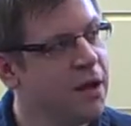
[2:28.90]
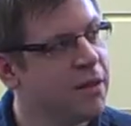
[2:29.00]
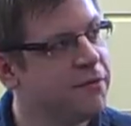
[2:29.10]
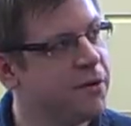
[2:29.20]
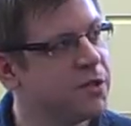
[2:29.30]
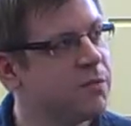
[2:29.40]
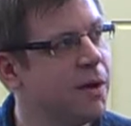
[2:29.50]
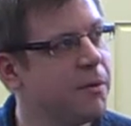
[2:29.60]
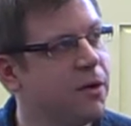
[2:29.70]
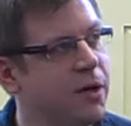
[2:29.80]
The first is
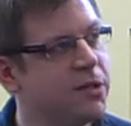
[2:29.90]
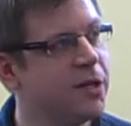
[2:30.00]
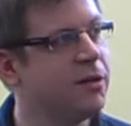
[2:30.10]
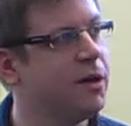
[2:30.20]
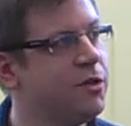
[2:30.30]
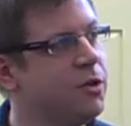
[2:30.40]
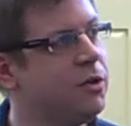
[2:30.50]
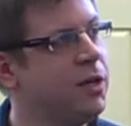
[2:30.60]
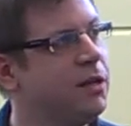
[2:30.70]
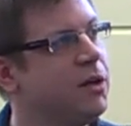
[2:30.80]
what I'm calling
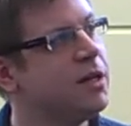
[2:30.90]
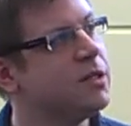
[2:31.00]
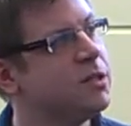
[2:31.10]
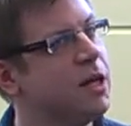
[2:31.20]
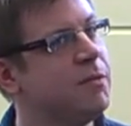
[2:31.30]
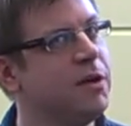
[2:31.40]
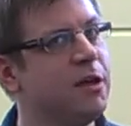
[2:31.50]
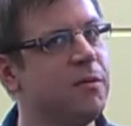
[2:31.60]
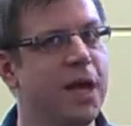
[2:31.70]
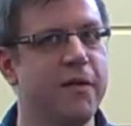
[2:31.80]
technological heat loss. So that's
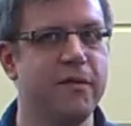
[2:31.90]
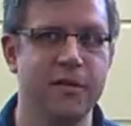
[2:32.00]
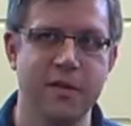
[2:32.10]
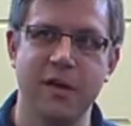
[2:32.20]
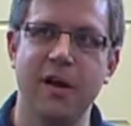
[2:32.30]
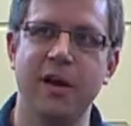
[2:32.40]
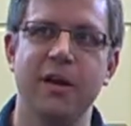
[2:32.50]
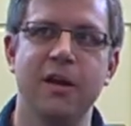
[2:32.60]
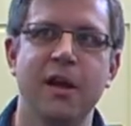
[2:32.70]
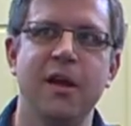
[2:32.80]
because we haven't
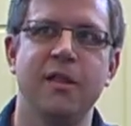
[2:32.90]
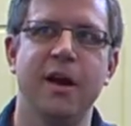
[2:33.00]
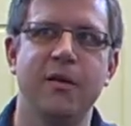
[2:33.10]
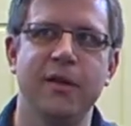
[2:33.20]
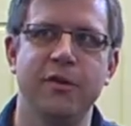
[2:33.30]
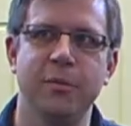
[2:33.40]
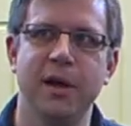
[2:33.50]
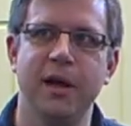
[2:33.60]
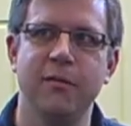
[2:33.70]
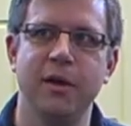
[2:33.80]
designed the hydroelectric
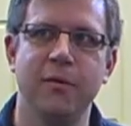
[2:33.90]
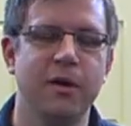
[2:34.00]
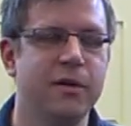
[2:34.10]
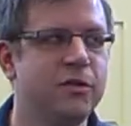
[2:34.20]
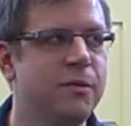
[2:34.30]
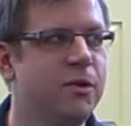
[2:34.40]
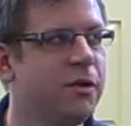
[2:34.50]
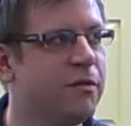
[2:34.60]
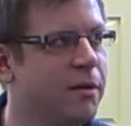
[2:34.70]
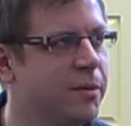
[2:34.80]
plant the way we want it to. We don't
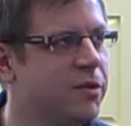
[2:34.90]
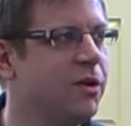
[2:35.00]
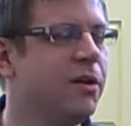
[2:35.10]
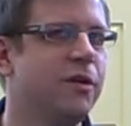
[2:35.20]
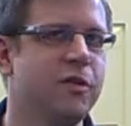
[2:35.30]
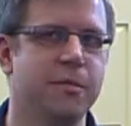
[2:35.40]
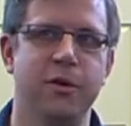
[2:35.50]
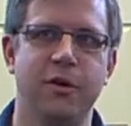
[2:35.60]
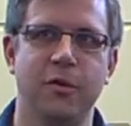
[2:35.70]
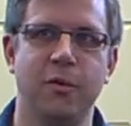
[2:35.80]
have the right materials to
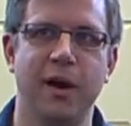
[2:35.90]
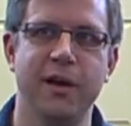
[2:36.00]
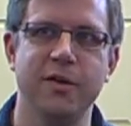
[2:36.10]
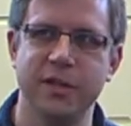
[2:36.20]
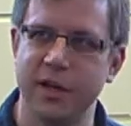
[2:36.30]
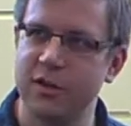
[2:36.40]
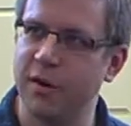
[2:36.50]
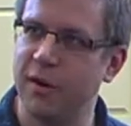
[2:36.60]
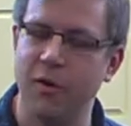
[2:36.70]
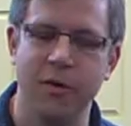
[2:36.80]
put in our wires to get to
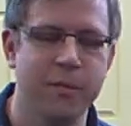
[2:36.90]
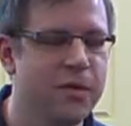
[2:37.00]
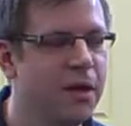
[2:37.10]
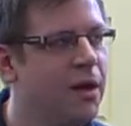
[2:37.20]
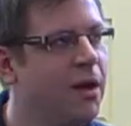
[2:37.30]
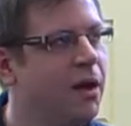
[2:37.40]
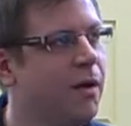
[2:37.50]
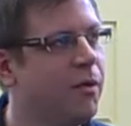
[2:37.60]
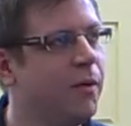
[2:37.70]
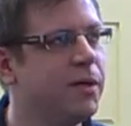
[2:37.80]
our homes.
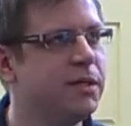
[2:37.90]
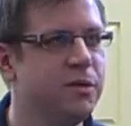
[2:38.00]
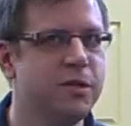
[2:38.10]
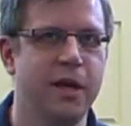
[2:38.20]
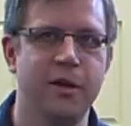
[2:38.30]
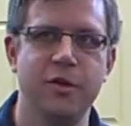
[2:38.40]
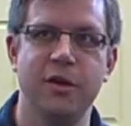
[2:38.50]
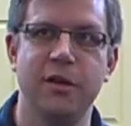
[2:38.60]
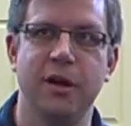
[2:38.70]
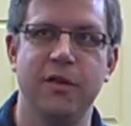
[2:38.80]
We're always losing
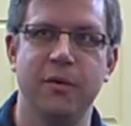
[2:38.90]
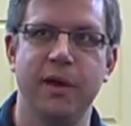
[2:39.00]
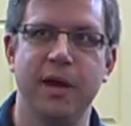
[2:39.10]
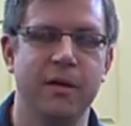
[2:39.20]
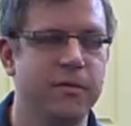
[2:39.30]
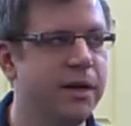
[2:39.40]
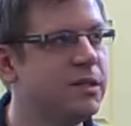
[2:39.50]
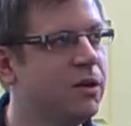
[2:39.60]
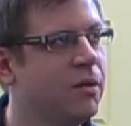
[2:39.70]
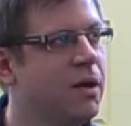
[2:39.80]
energy along the way, right?
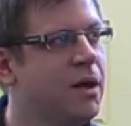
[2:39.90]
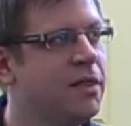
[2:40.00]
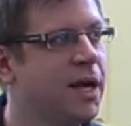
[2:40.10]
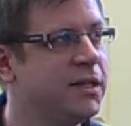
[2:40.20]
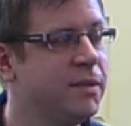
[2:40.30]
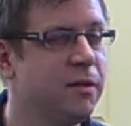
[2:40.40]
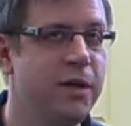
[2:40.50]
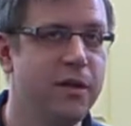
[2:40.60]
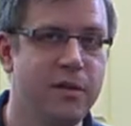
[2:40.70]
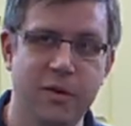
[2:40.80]
So that's something that we
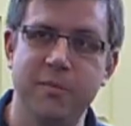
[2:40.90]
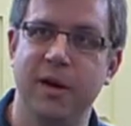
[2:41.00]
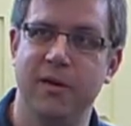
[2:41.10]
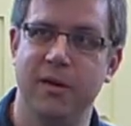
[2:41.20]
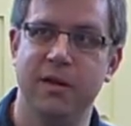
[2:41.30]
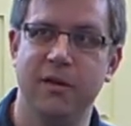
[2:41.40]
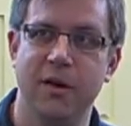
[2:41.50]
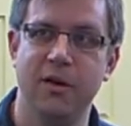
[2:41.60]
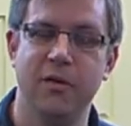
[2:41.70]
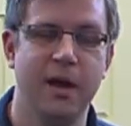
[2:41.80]
can do about. I like to
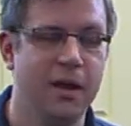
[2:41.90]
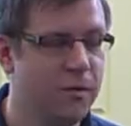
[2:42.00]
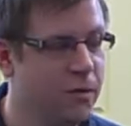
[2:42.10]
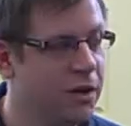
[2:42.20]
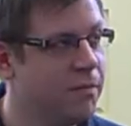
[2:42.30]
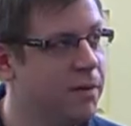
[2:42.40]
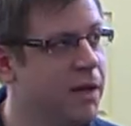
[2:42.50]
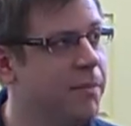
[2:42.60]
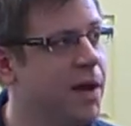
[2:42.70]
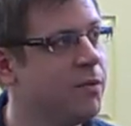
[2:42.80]
argue that one of the big
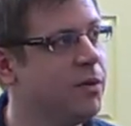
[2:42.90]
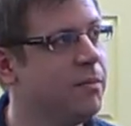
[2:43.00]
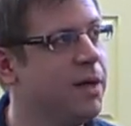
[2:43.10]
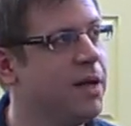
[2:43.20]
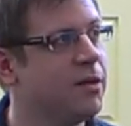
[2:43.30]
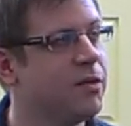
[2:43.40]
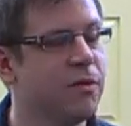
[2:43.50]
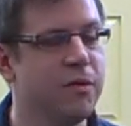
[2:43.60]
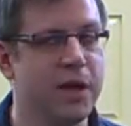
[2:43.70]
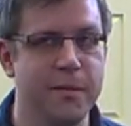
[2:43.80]
impacts we can make is
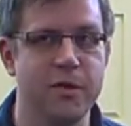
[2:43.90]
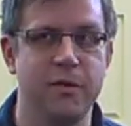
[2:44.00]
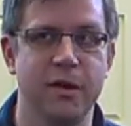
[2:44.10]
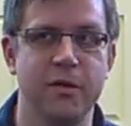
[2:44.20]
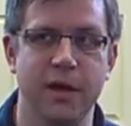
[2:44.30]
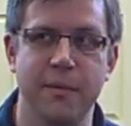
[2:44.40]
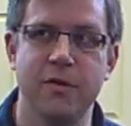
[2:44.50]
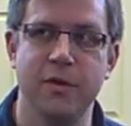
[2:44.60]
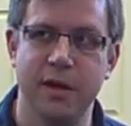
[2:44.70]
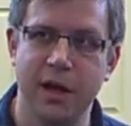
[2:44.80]
through chemistry. So
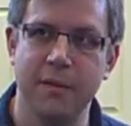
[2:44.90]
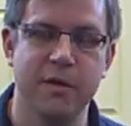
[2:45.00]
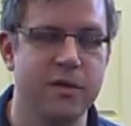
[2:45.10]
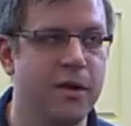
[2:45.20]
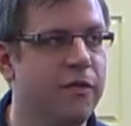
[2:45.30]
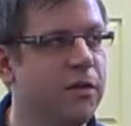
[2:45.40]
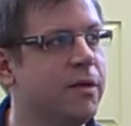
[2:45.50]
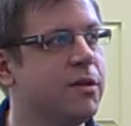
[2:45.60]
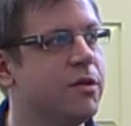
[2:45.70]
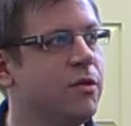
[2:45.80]
chemistry can help us solve some of
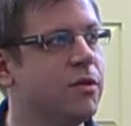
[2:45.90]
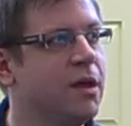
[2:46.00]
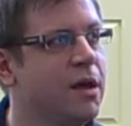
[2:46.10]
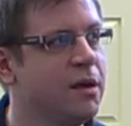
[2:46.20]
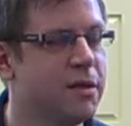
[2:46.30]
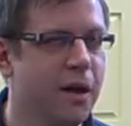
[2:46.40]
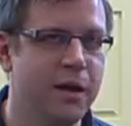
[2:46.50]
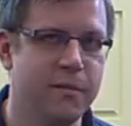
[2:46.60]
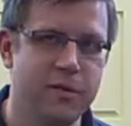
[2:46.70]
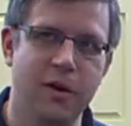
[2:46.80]
these issues,
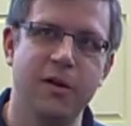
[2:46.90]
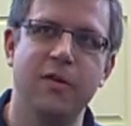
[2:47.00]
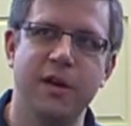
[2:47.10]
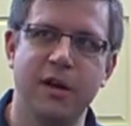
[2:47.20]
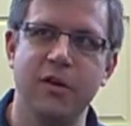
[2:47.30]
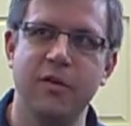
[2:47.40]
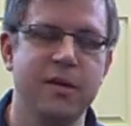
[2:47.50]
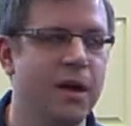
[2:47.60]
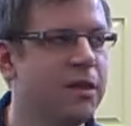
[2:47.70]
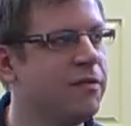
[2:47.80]
designing materials that can do
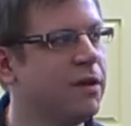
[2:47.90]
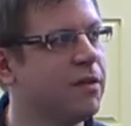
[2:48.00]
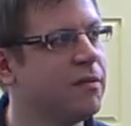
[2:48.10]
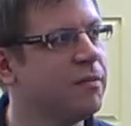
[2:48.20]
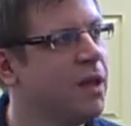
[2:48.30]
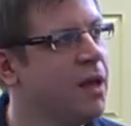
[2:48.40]
these kinds of things.